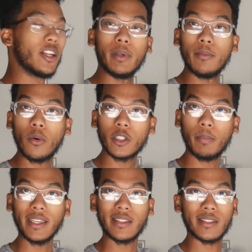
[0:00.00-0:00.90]
a little bit more
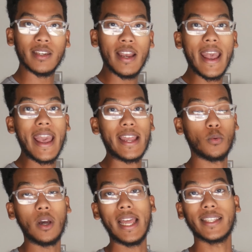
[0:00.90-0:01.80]
space,
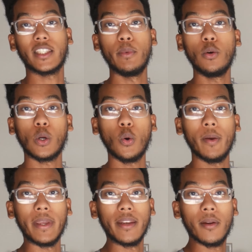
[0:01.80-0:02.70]
as well as some new
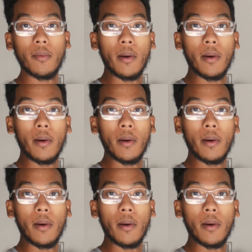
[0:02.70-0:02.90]
equipment.